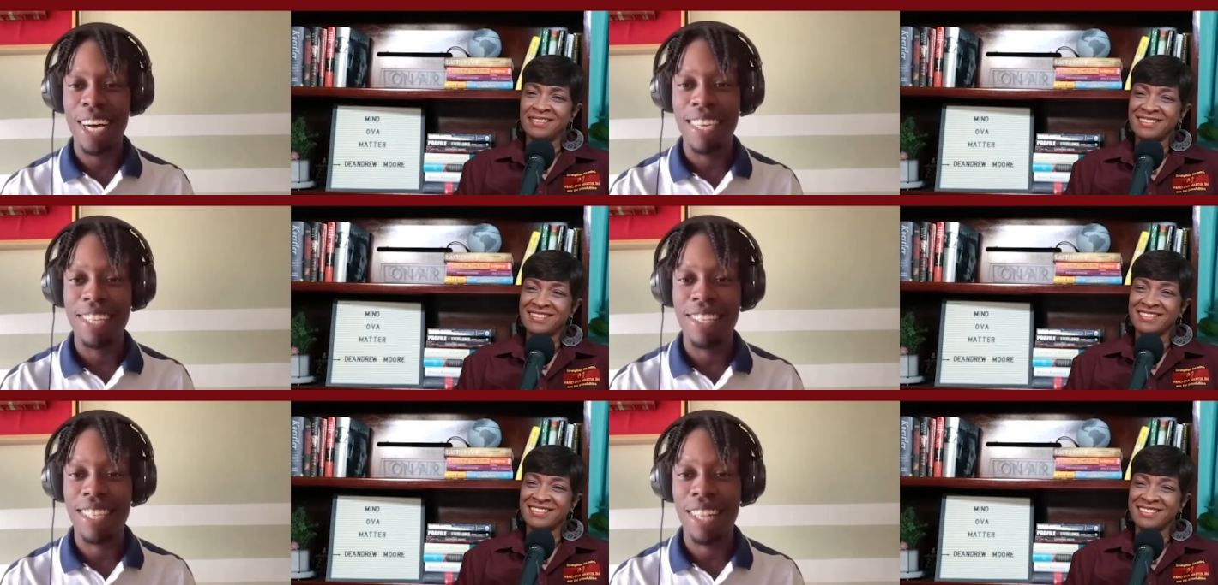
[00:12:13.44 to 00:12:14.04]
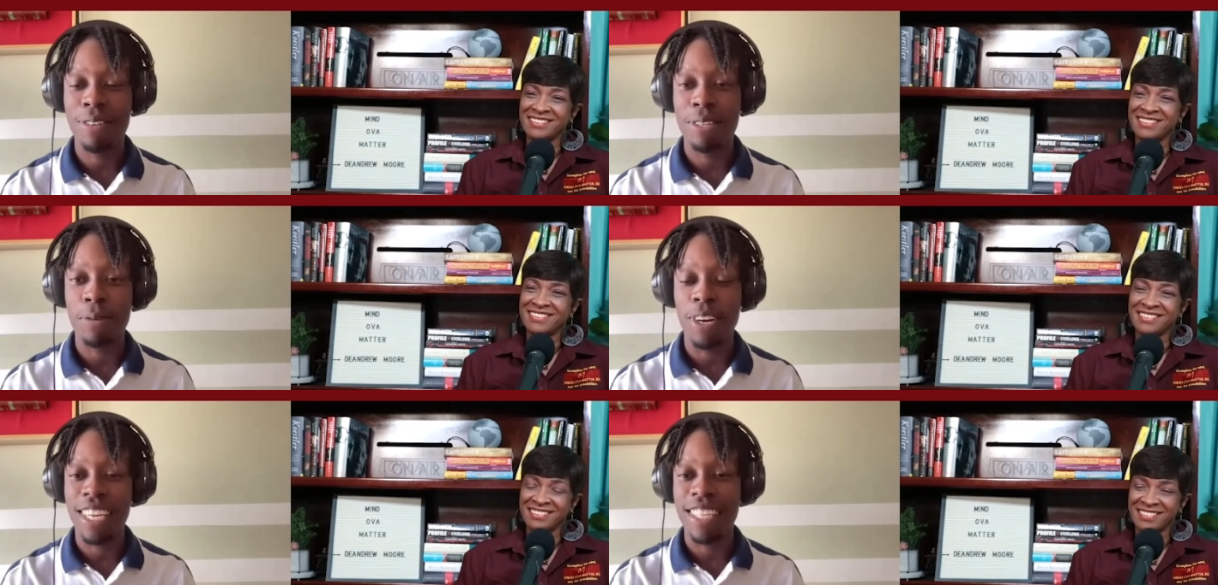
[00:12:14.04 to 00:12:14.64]
Speaker 1: uh, you know solution,
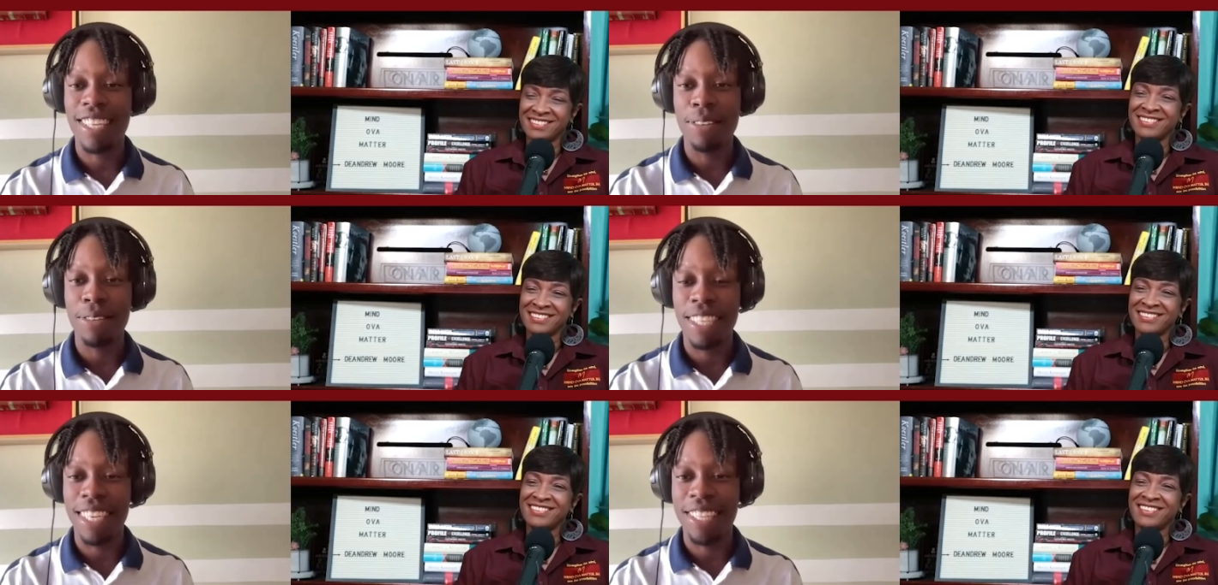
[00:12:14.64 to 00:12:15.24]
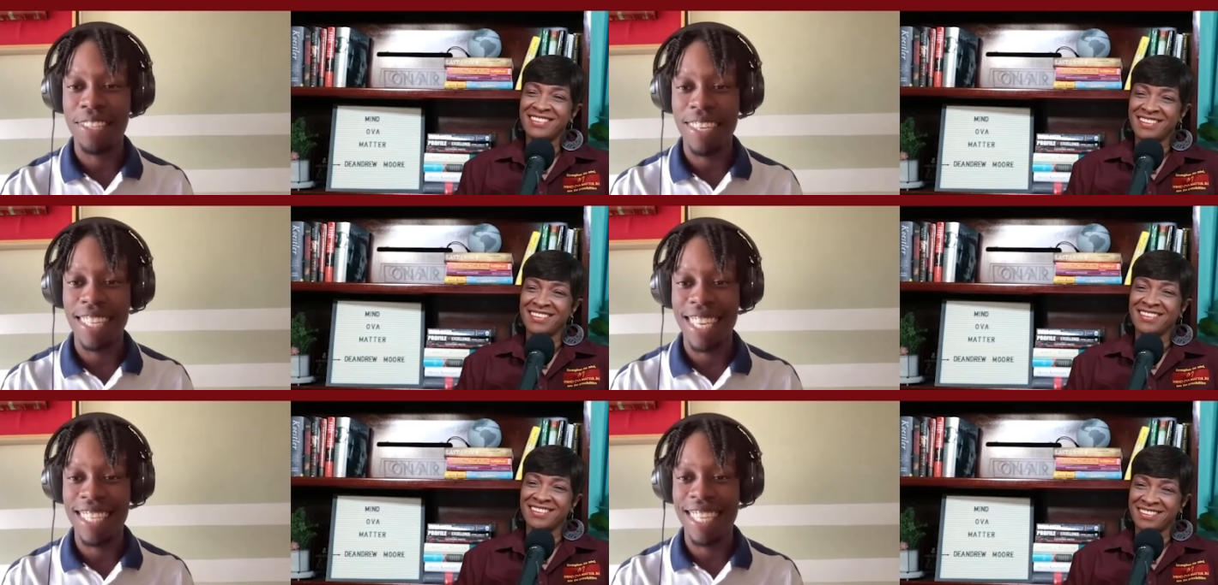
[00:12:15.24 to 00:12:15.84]
working solution yeah.
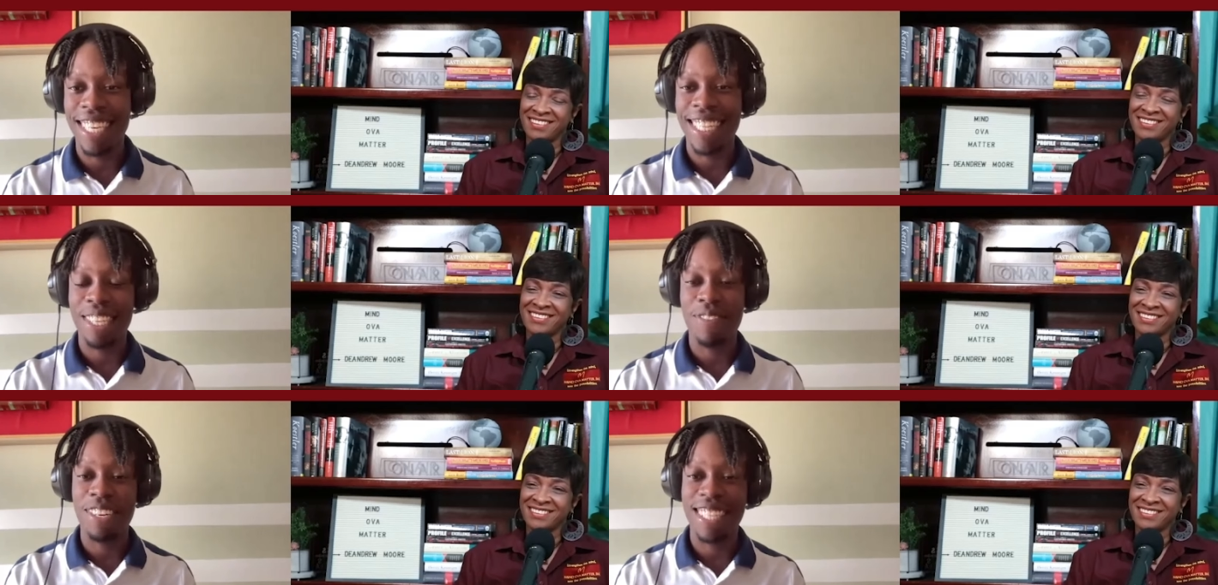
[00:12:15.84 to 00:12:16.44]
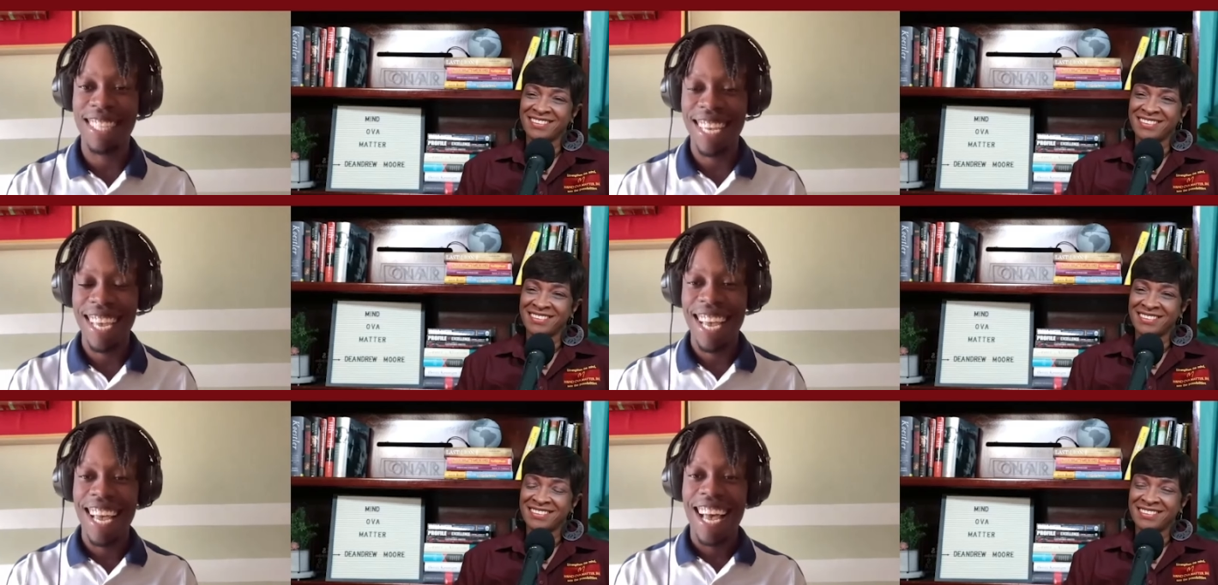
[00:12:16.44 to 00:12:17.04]
to it yet,
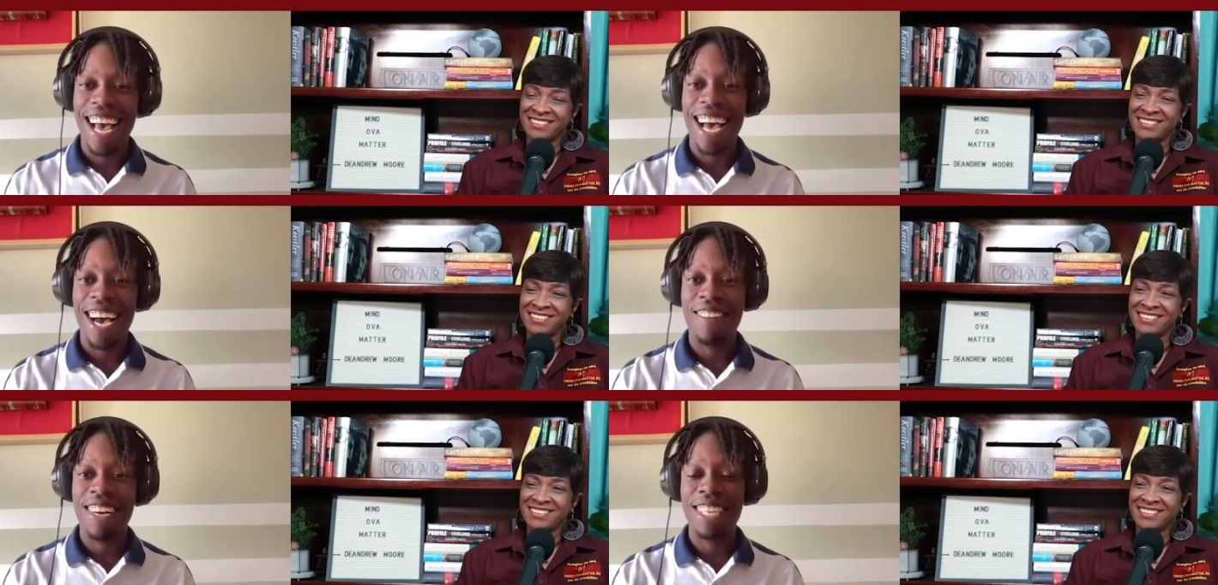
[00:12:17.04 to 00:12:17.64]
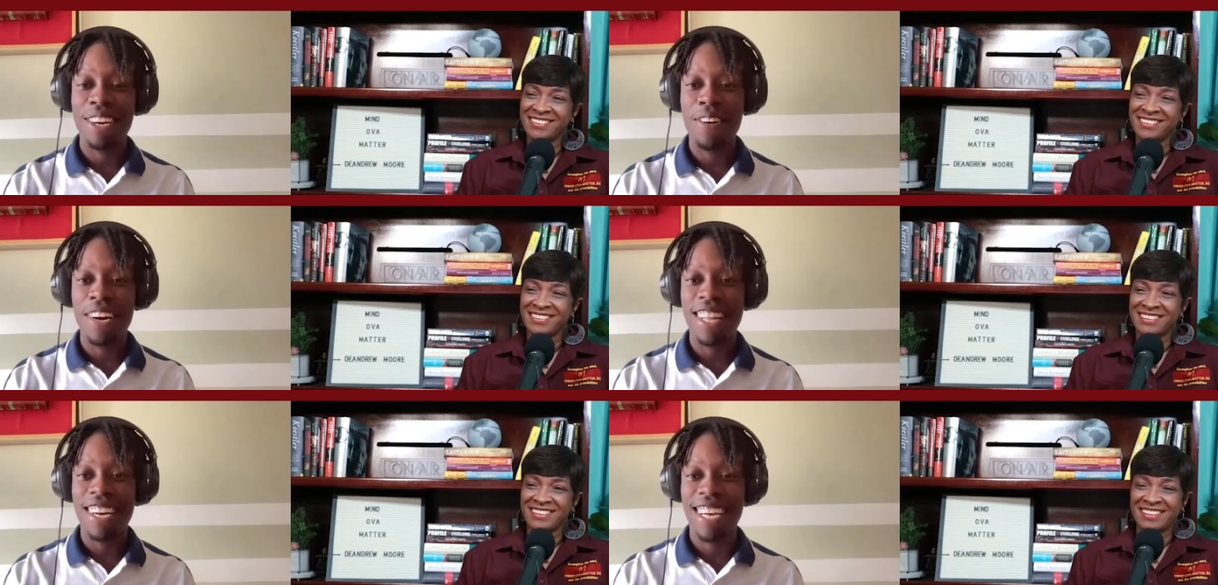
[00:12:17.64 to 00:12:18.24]
um, as I go
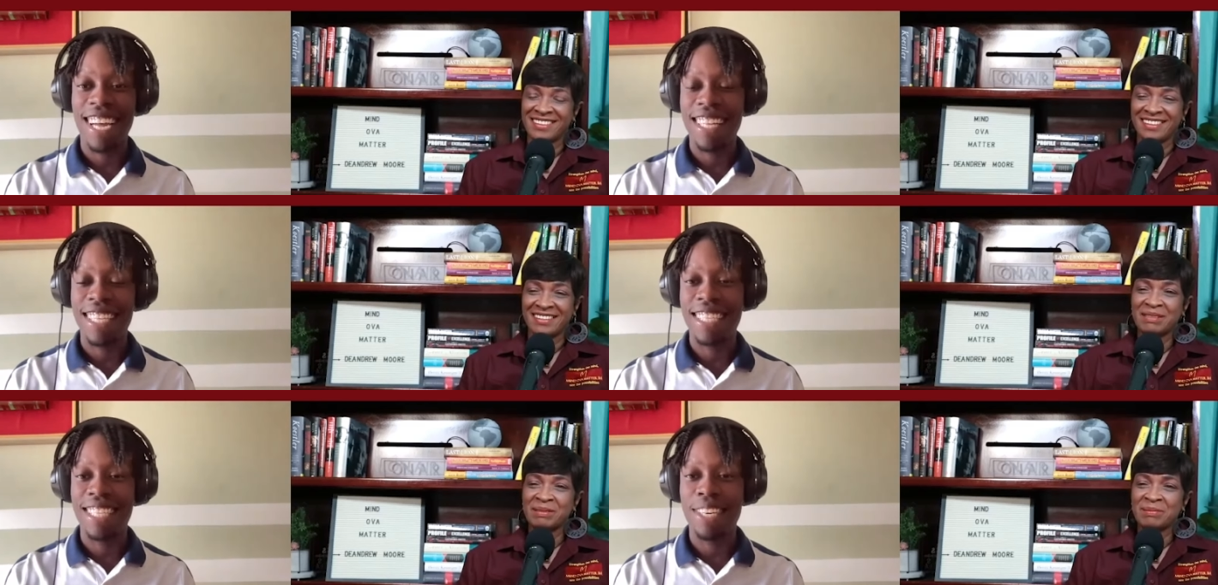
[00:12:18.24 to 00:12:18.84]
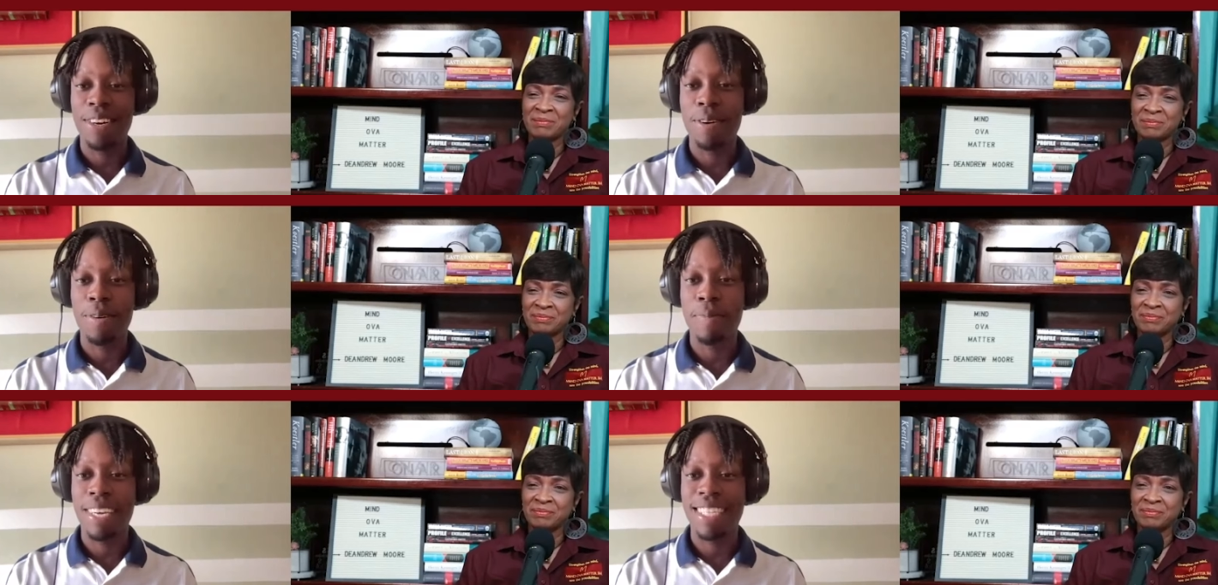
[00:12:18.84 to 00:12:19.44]
along, I'll see how
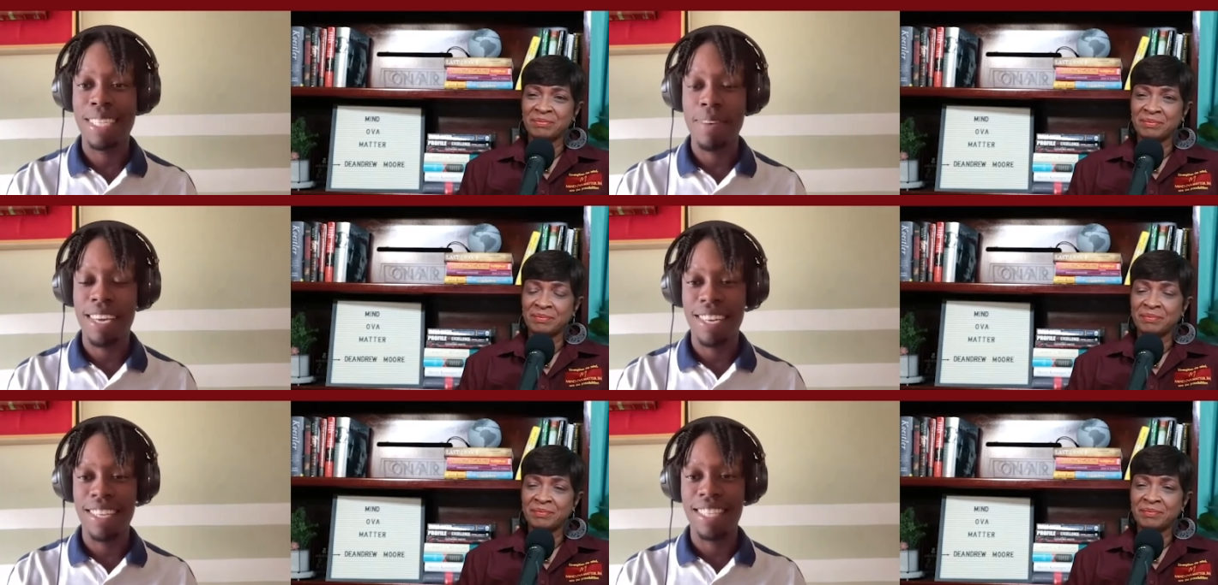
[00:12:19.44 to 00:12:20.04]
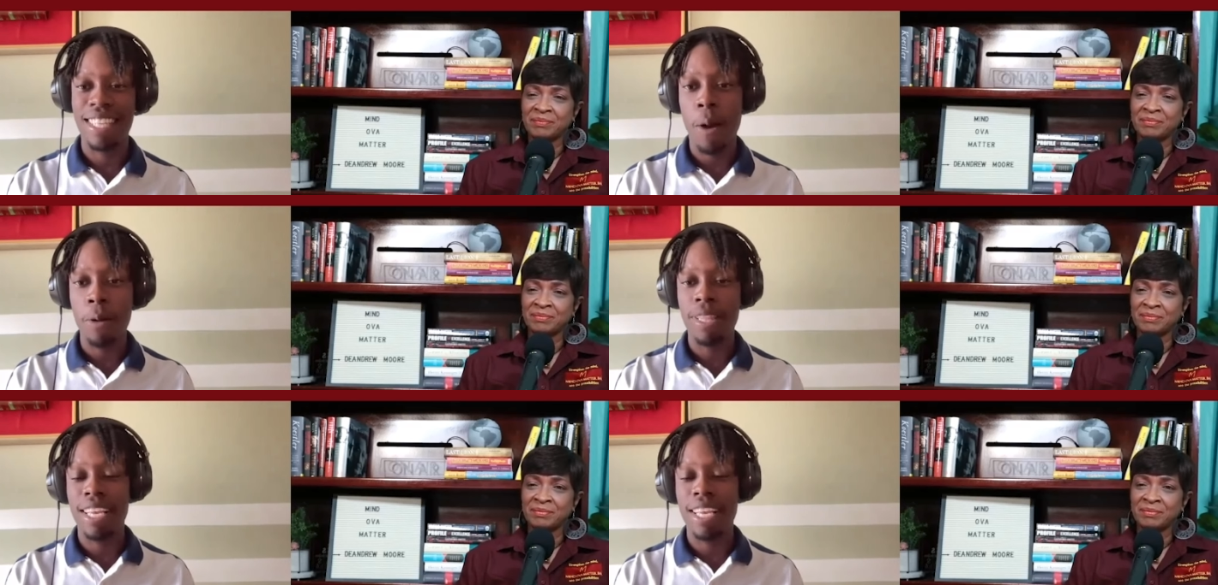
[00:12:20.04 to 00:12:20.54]
best because that would